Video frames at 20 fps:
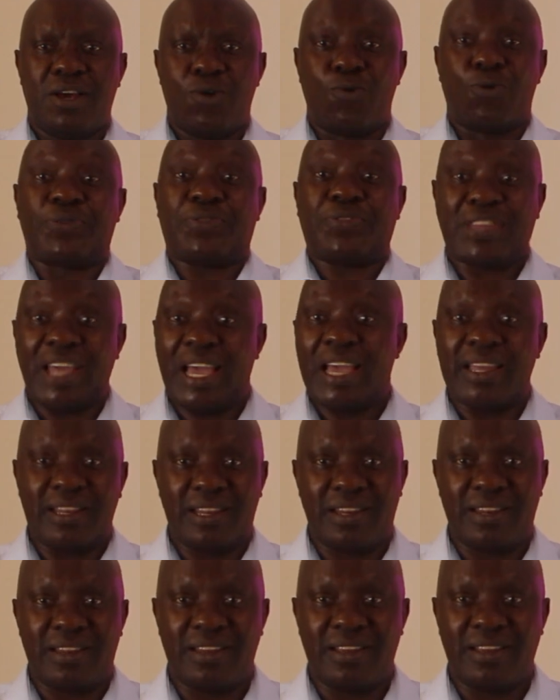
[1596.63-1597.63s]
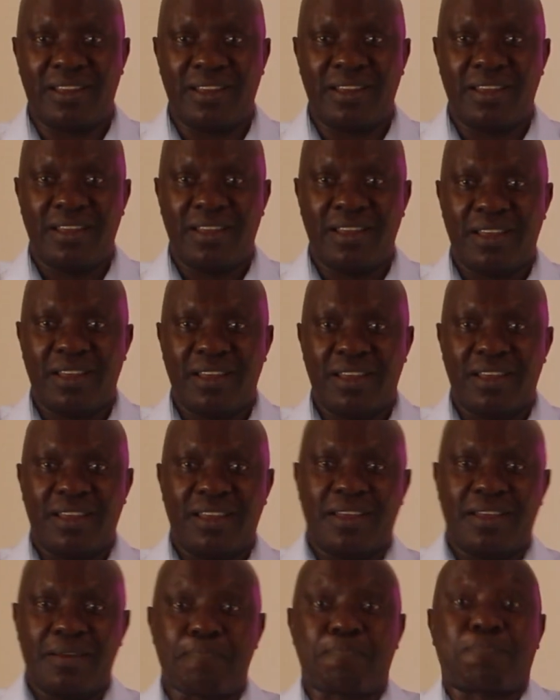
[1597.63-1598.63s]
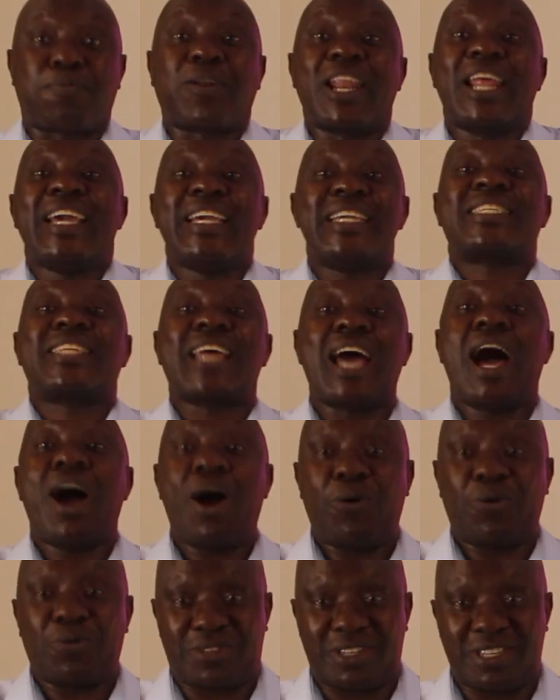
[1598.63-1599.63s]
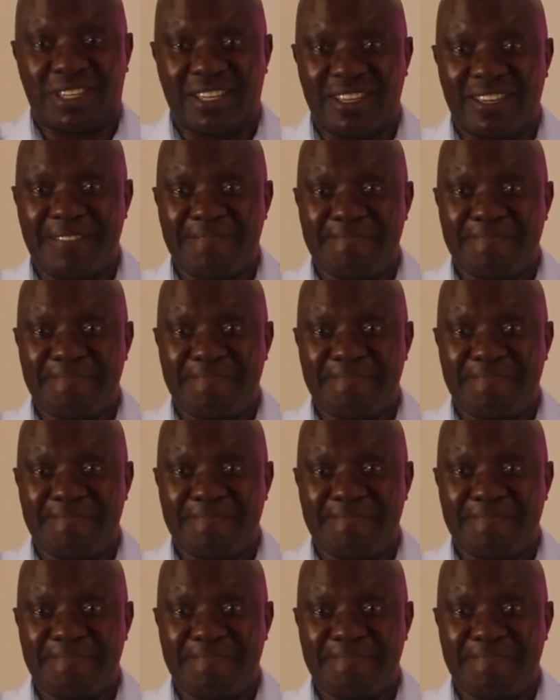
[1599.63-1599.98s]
would then play it out